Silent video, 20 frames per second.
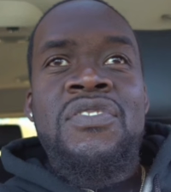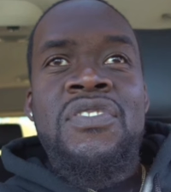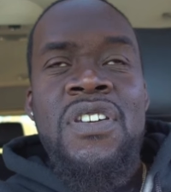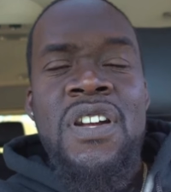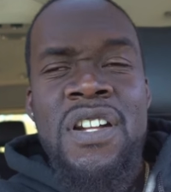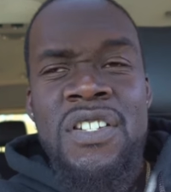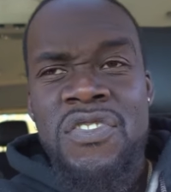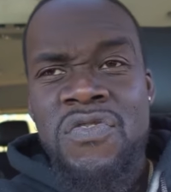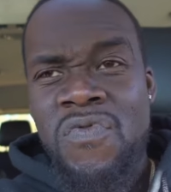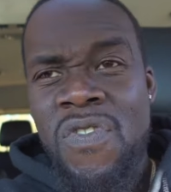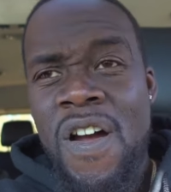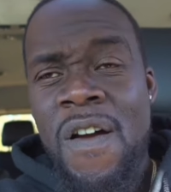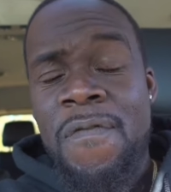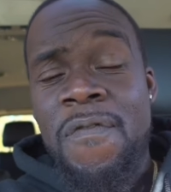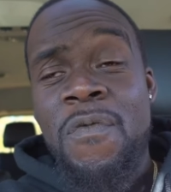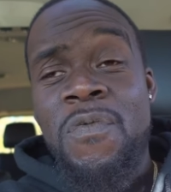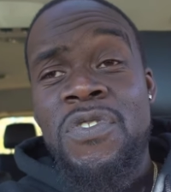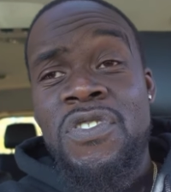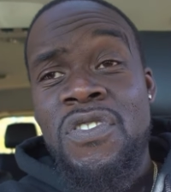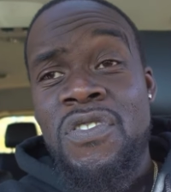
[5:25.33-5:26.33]
Terence
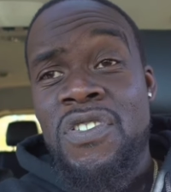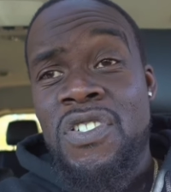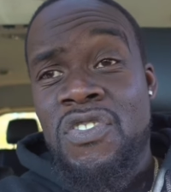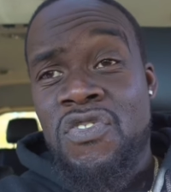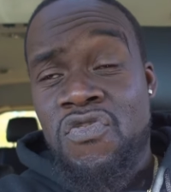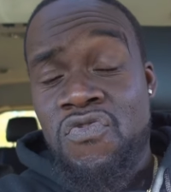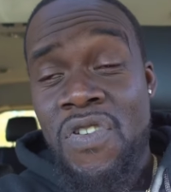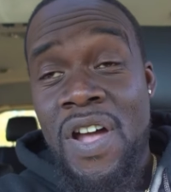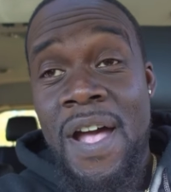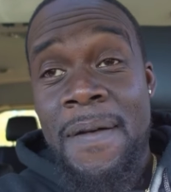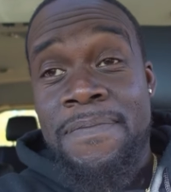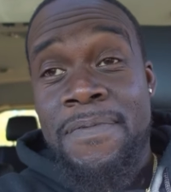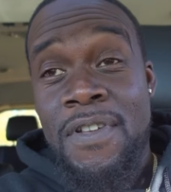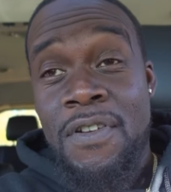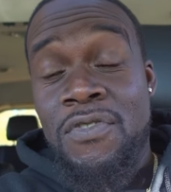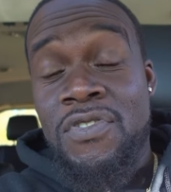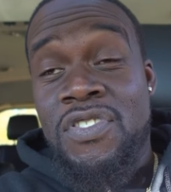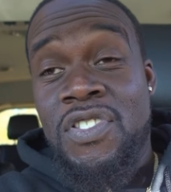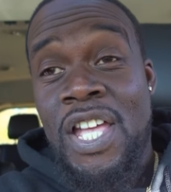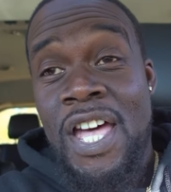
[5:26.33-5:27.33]
Crawford was going to drop
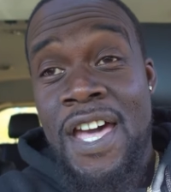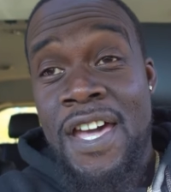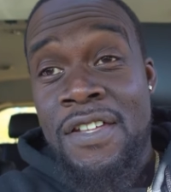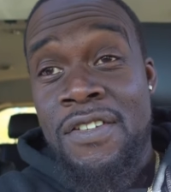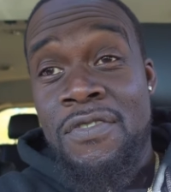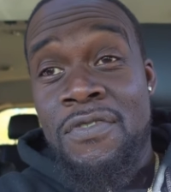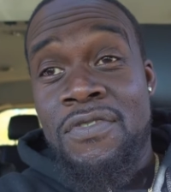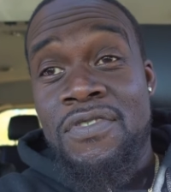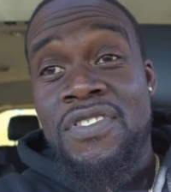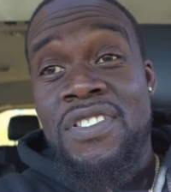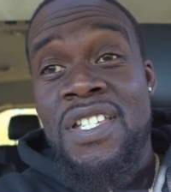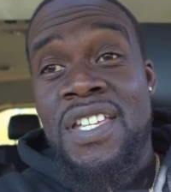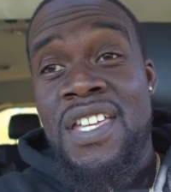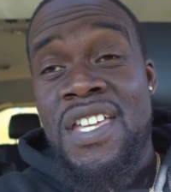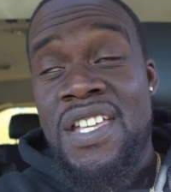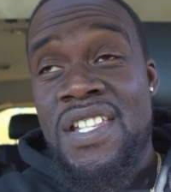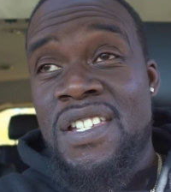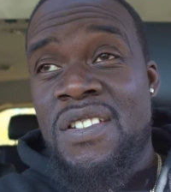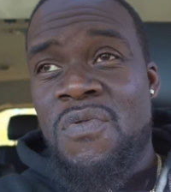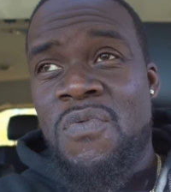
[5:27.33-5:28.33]
those titles
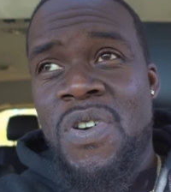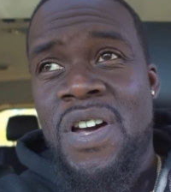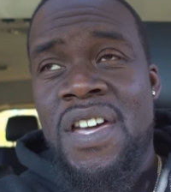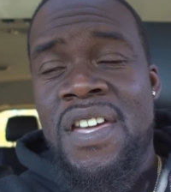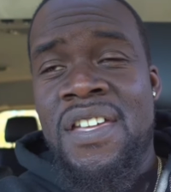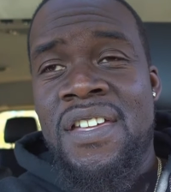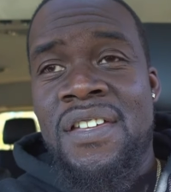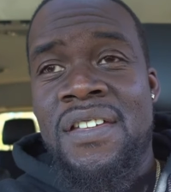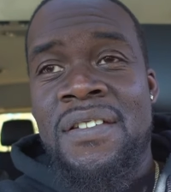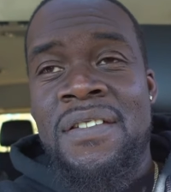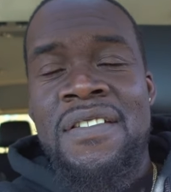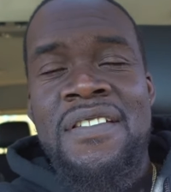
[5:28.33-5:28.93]
anyway.